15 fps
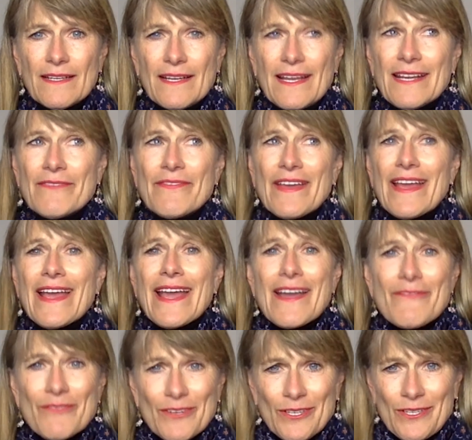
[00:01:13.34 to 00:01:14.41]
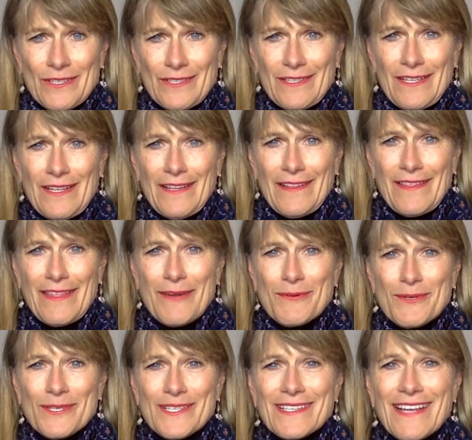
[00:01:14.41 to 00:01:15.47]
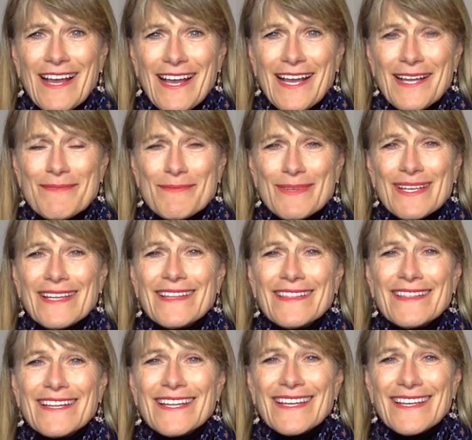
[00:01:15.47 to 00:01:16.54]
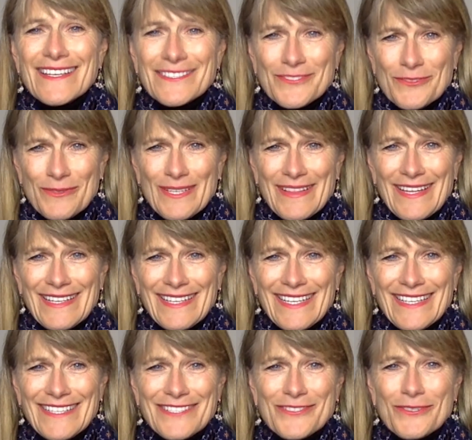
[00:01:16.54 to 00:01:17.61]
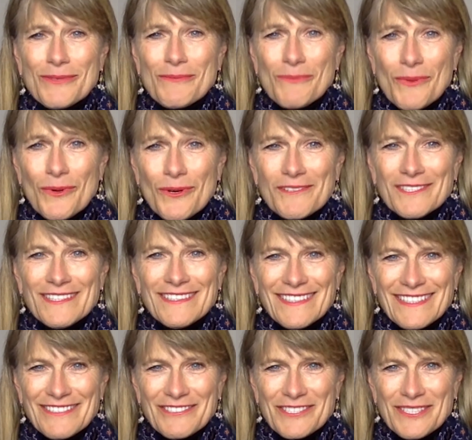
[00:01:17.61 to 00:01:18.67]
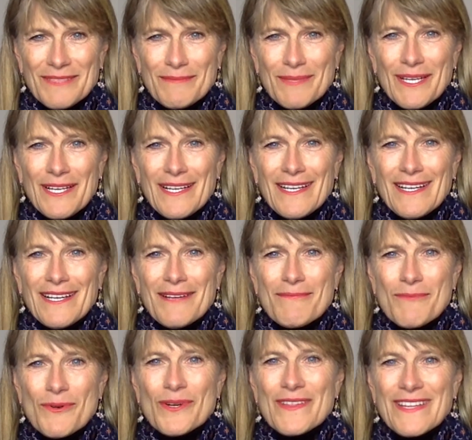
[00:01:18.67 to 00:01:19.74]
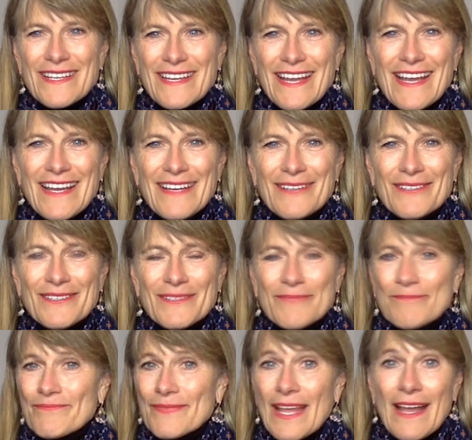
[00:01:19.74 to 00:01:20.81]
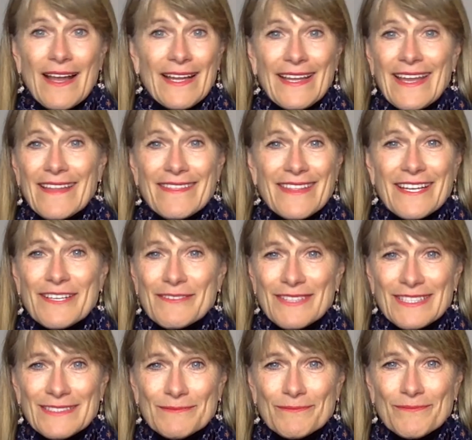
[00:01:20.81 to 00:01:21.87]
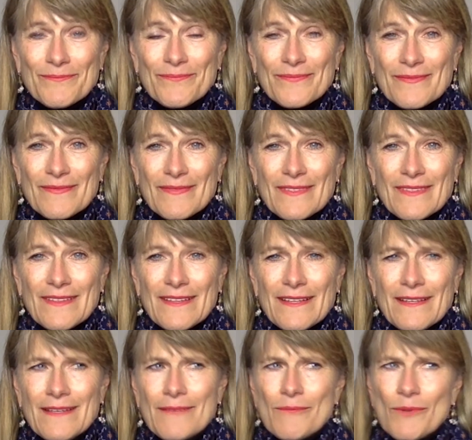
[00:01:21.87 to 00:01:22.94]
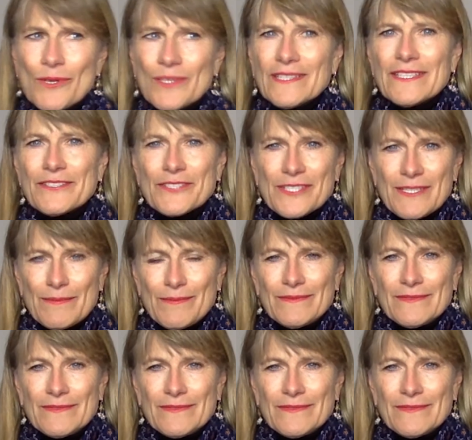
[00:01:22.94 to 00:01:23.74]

And if ever there were a time in history that needed your moral leadership more than now, I can't think of it. Moral leadership.